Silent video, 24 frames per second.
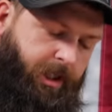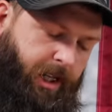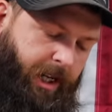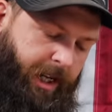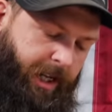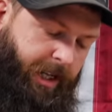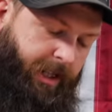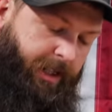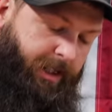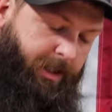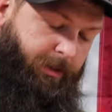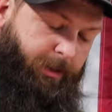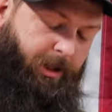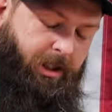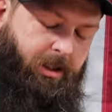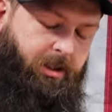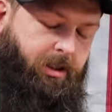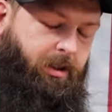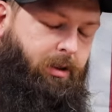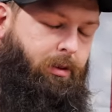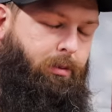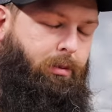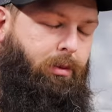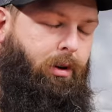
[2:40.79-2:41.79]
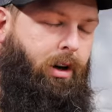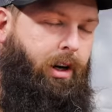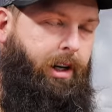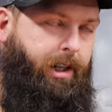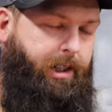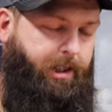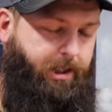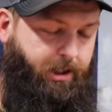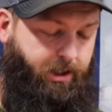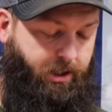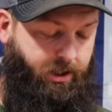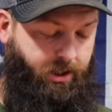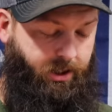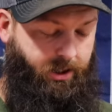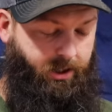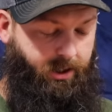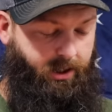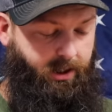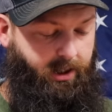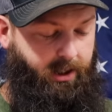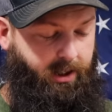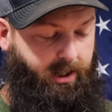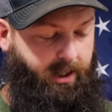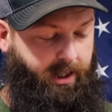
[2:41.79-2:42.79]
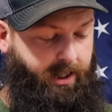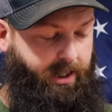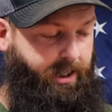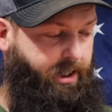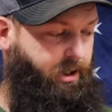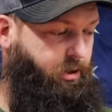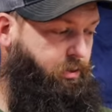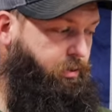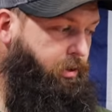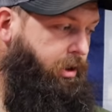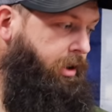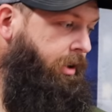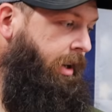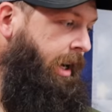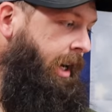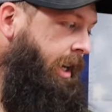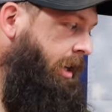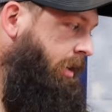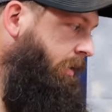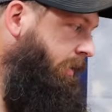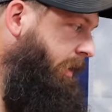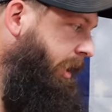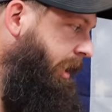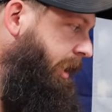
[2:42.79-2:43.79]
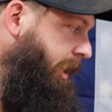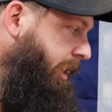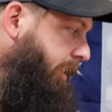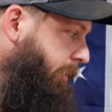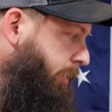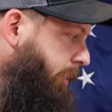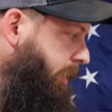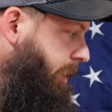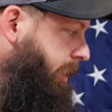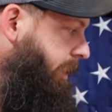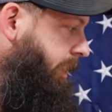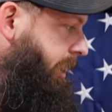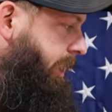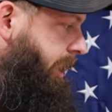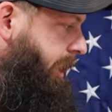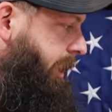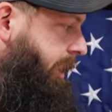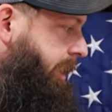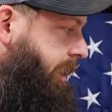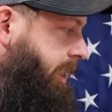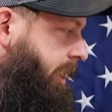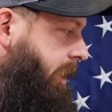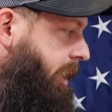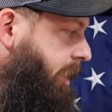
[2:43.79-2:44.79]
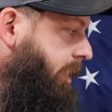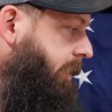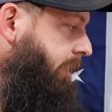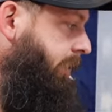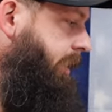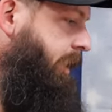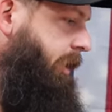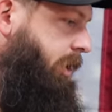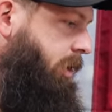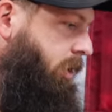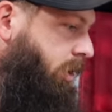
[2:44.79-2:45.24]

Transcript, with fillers: with hand, especially on brakes, it gets real aggravating because it gets tough and it's